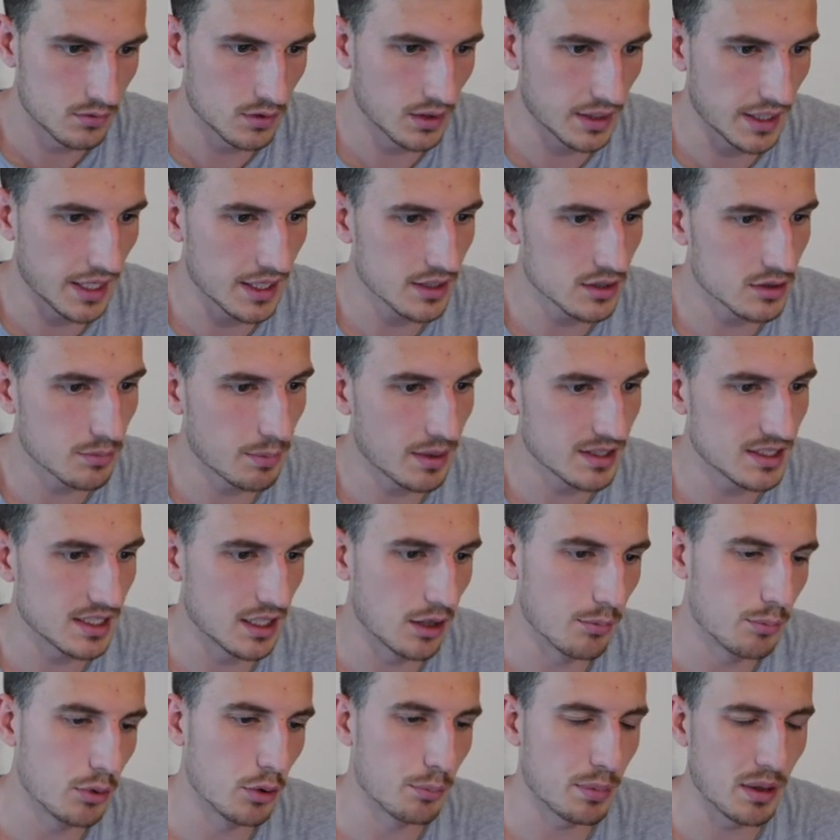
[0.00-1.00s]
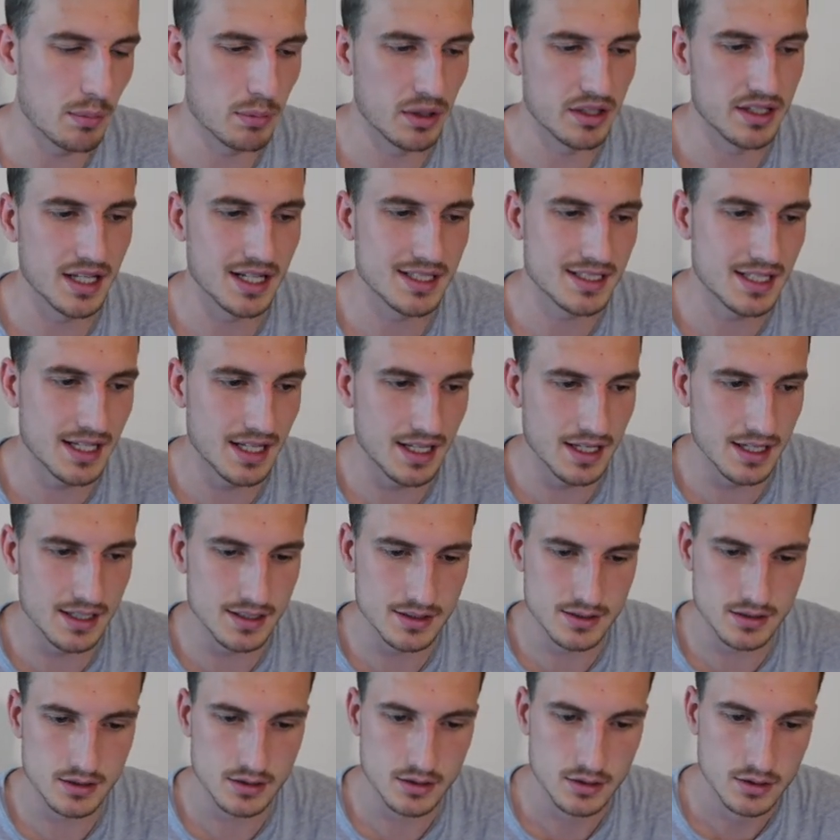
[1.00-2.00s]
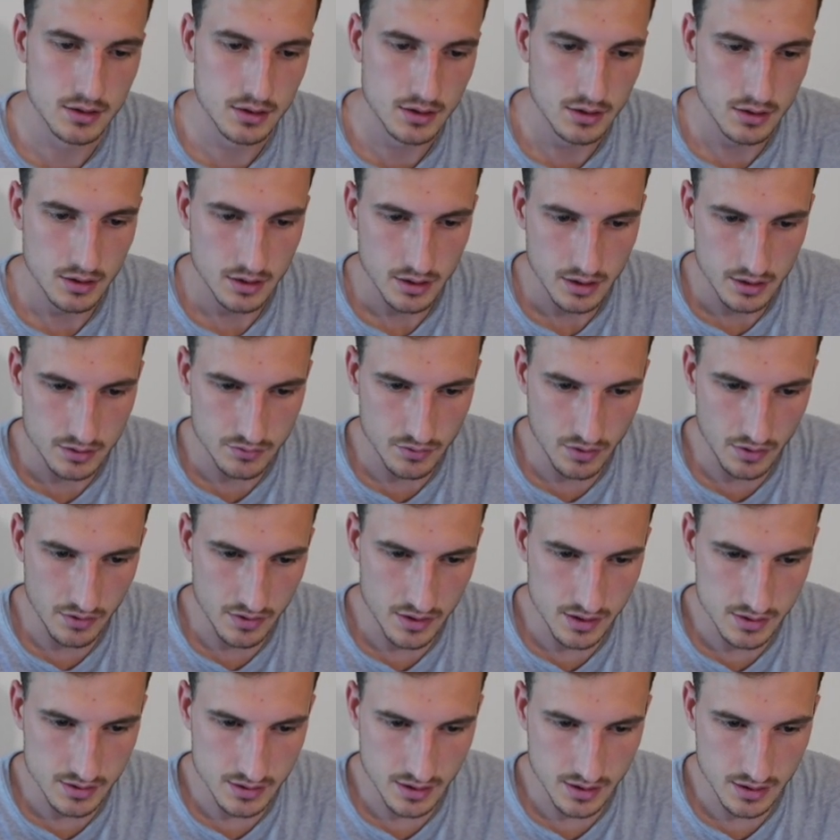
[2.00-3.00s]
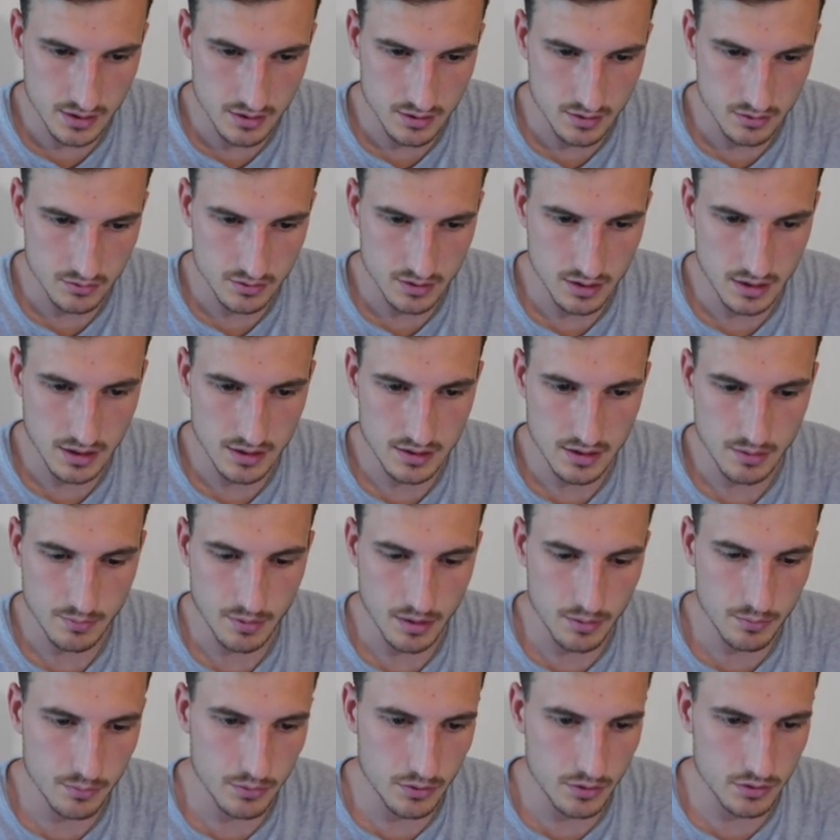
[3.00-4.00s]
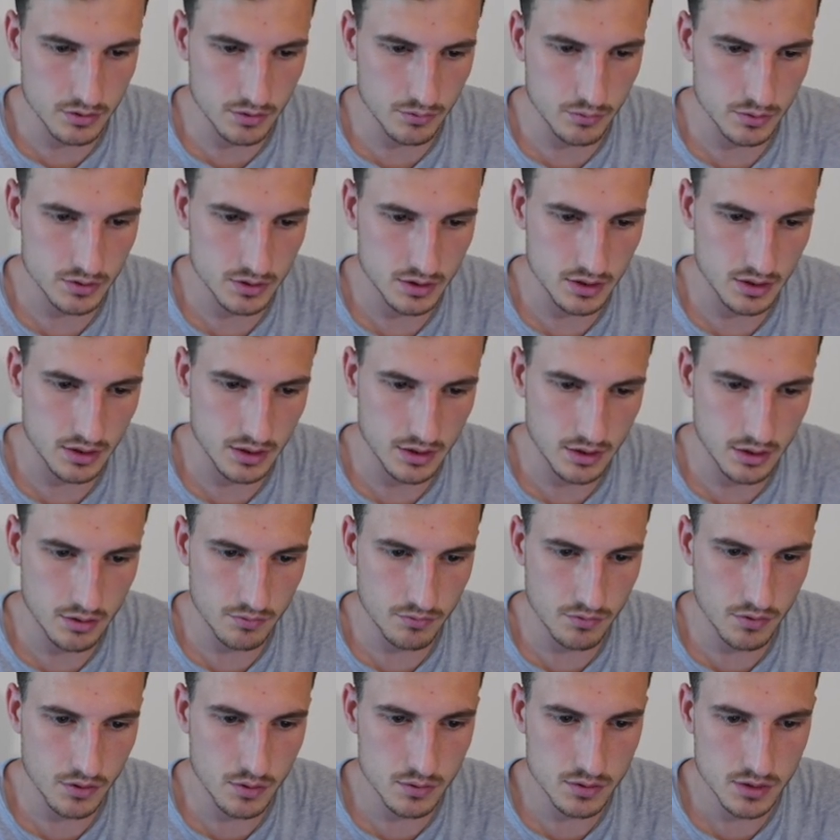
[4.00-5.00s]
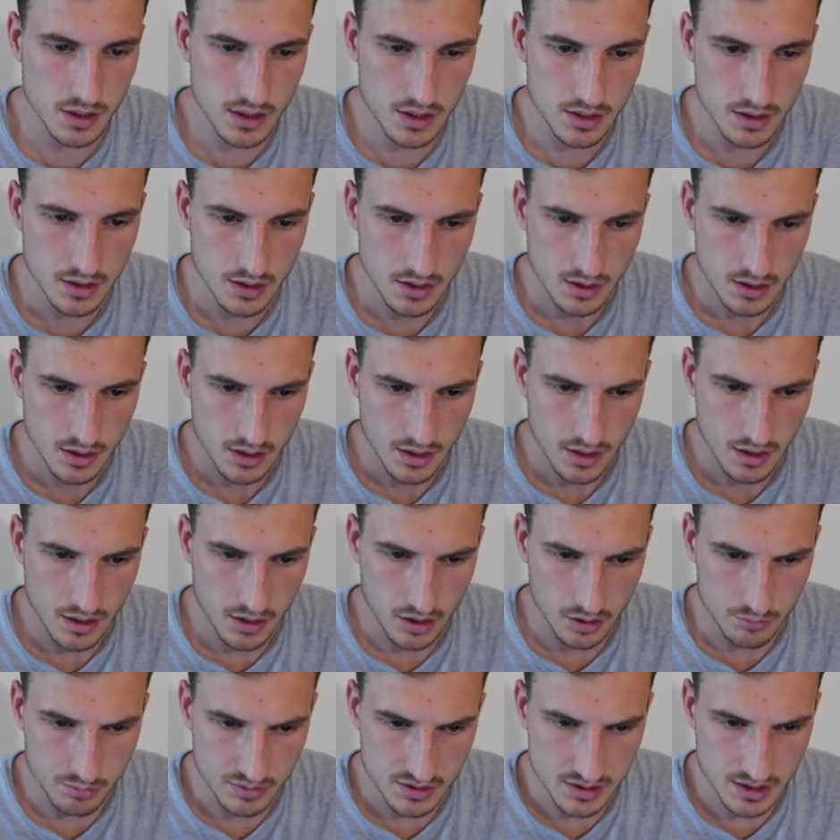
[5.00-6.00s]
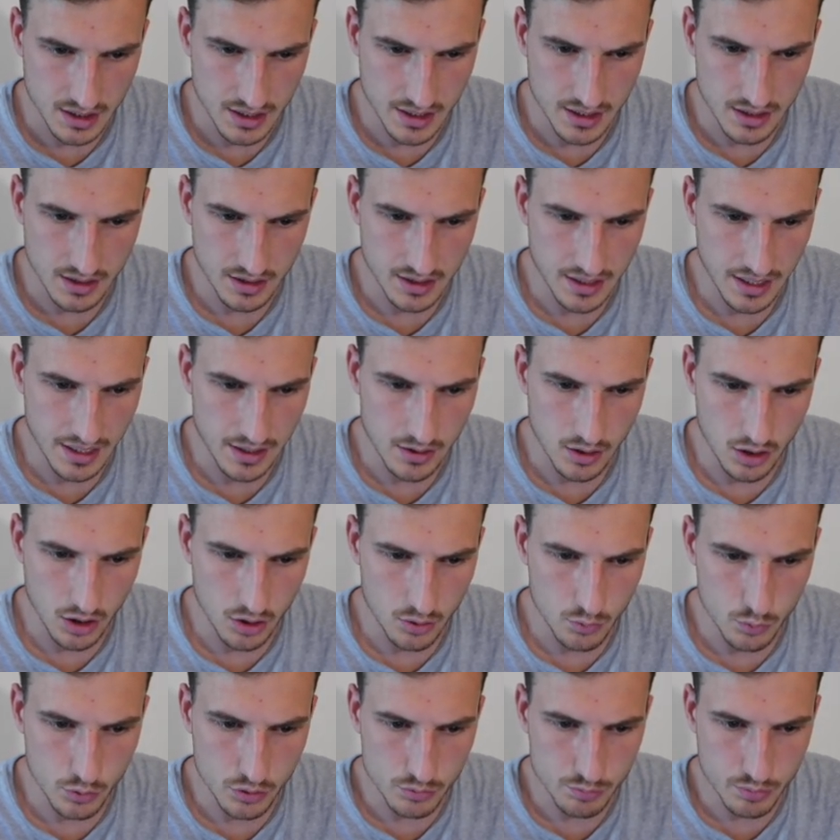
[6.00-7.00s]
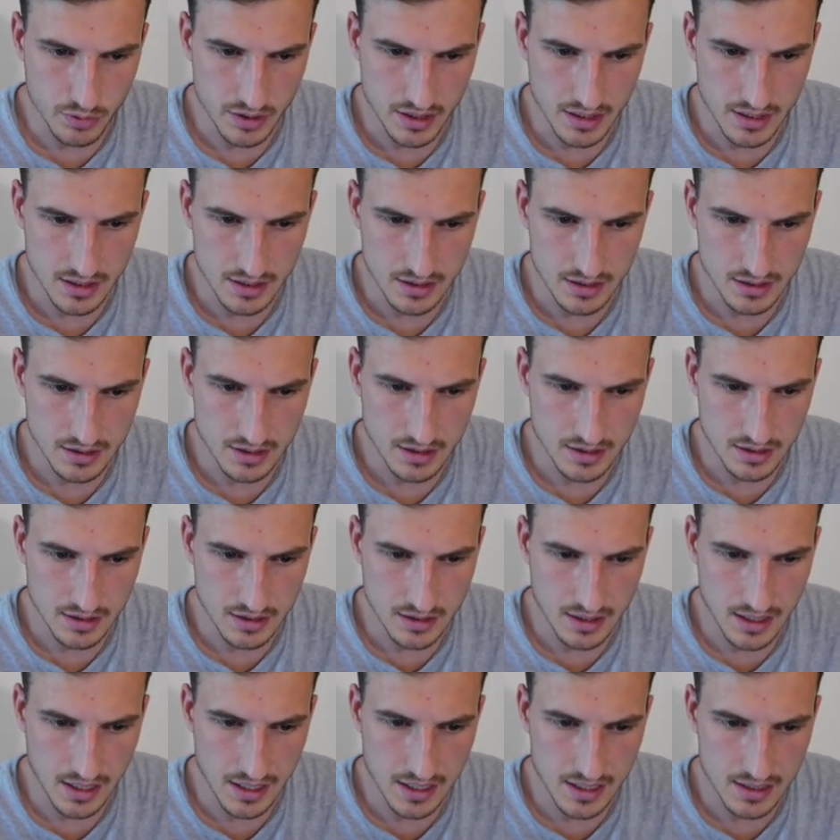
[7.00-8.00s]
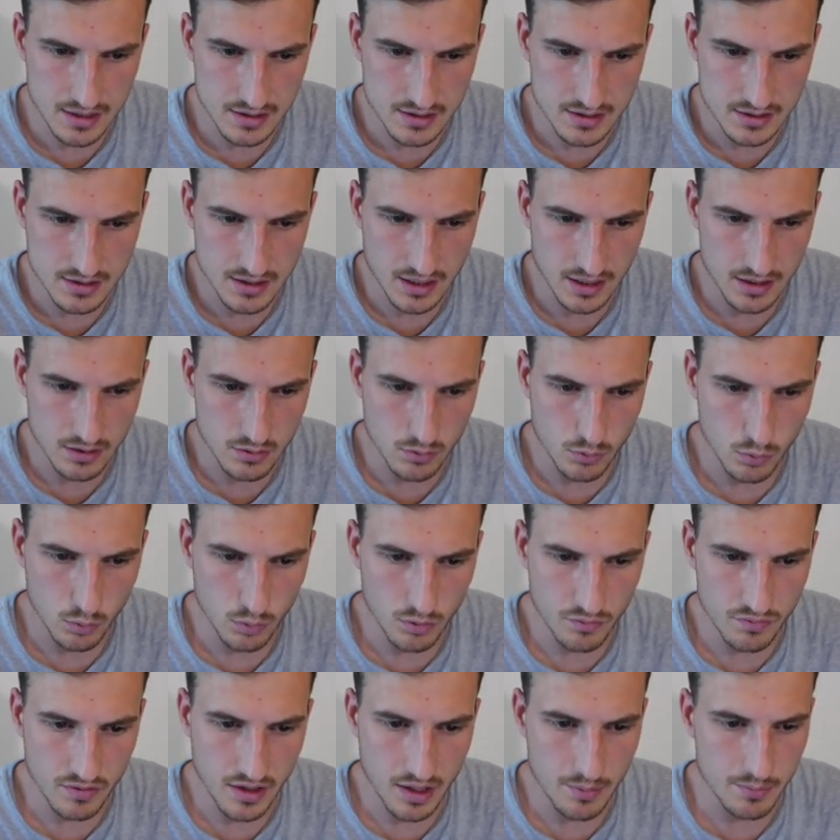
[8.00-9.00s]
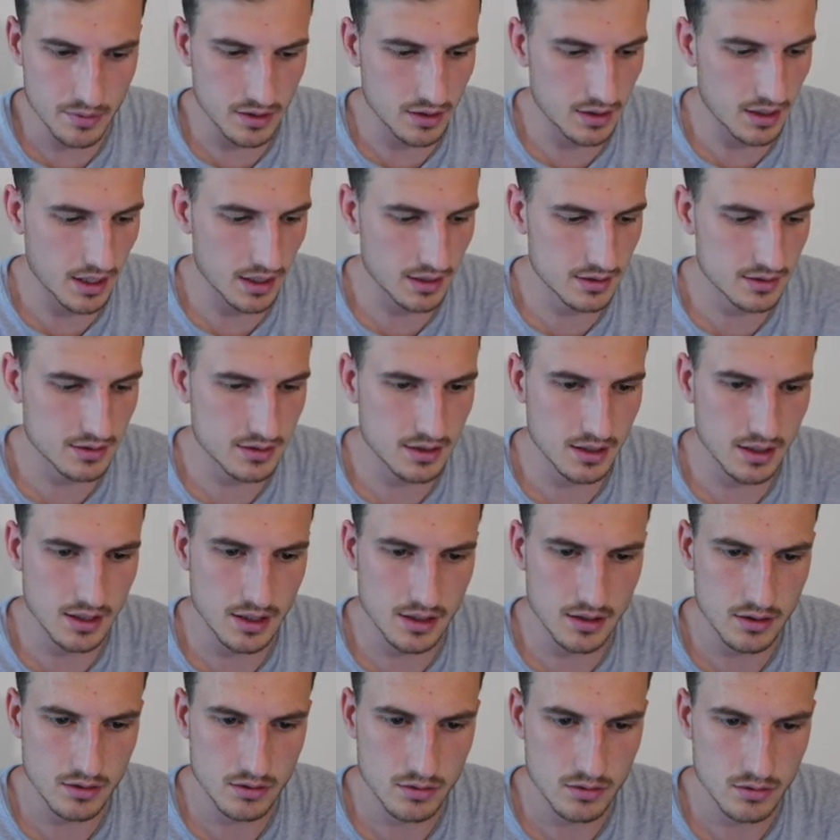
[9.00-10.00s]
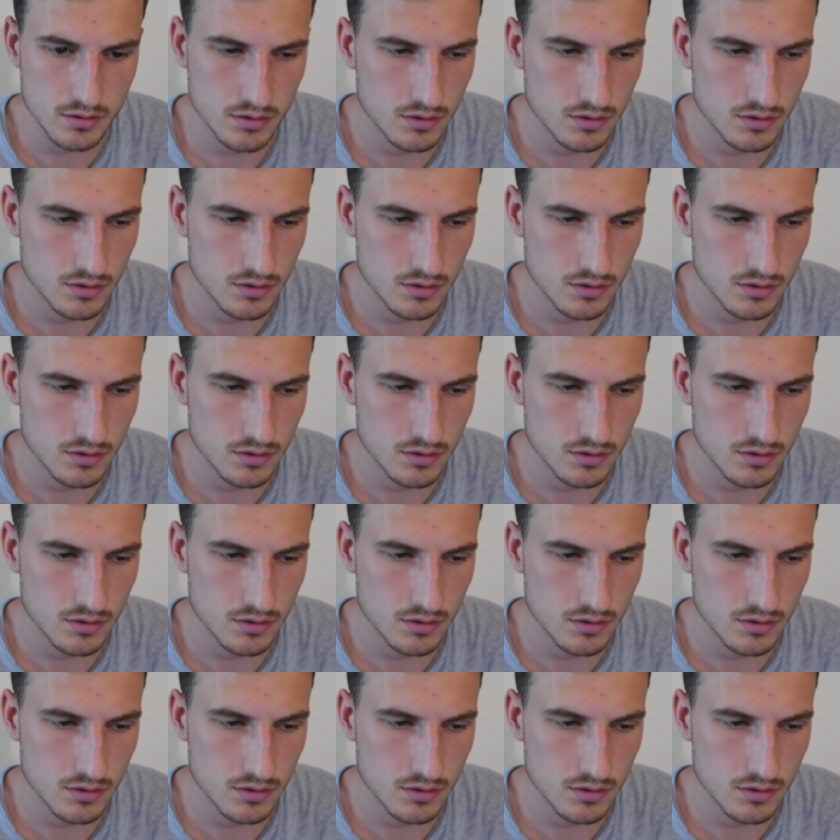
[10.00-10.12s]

Okay, so basically I'll put people in their tiers. It's very easy. I'll delete them out because otherwise it's going to get confusing. And I'd be saying, okay, I would be keen to take all of them in the next tier.